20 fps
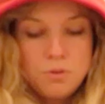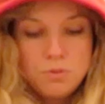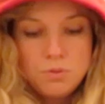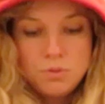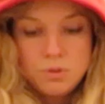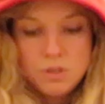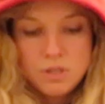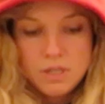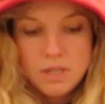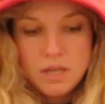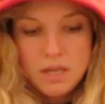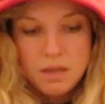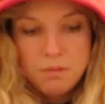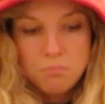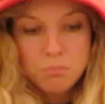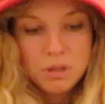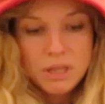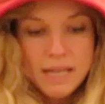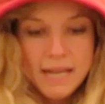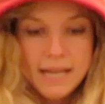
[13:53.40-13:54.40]
I
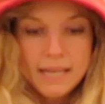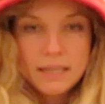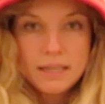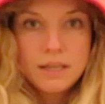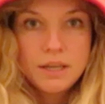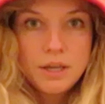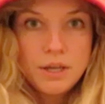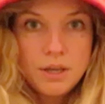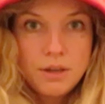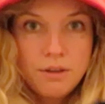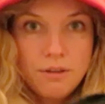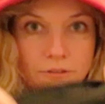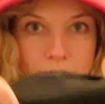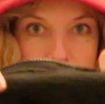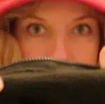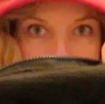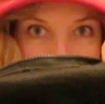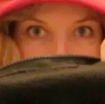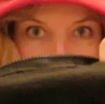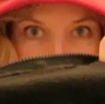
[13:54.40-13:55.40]
used a black
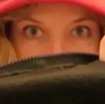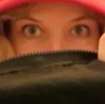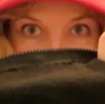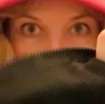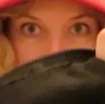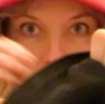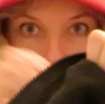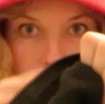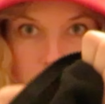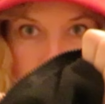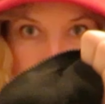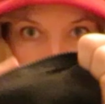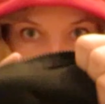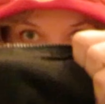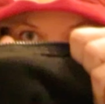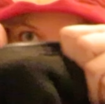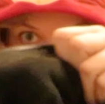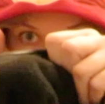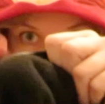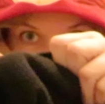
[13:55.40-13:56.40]
fuzzy
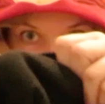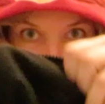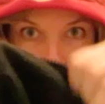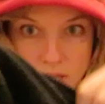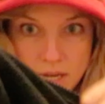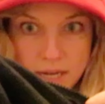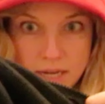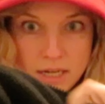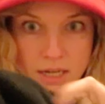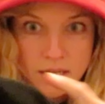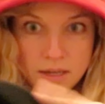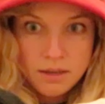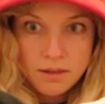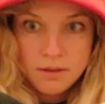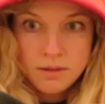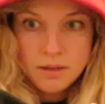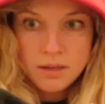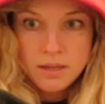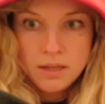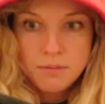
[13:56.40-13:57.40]
interior
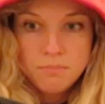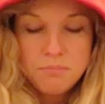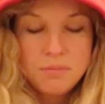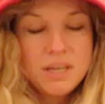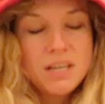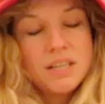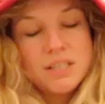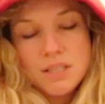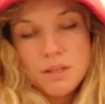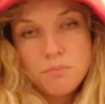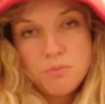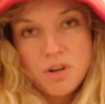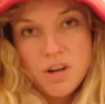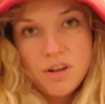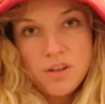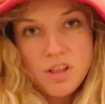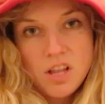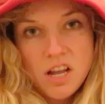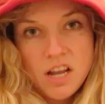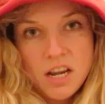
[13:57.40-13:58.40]
lining because
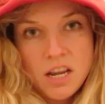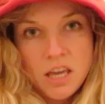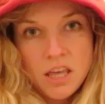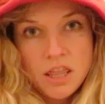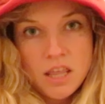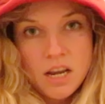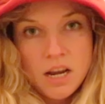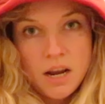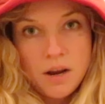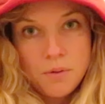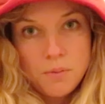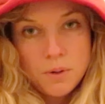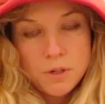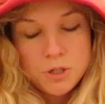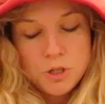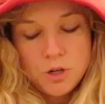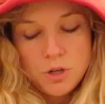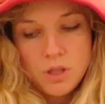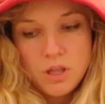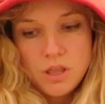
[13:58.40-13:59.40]
the brown lining that
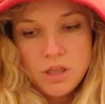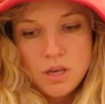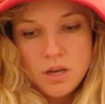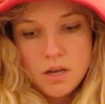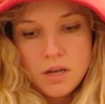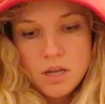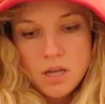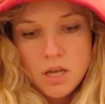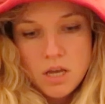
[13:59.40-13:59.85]
I originally